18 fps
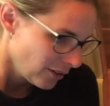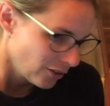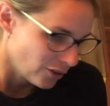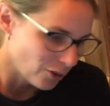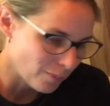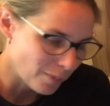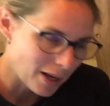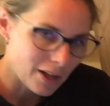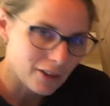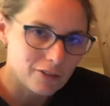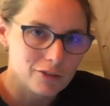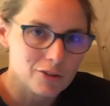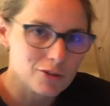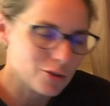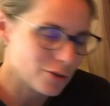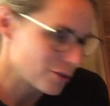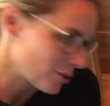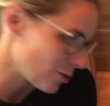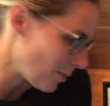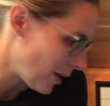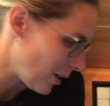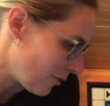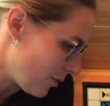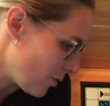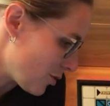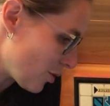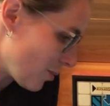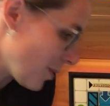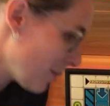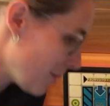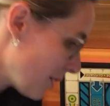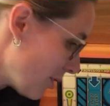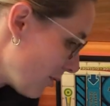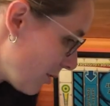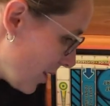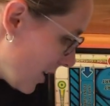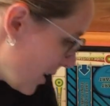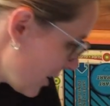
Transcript: their math future is their math future. Maybe they don't need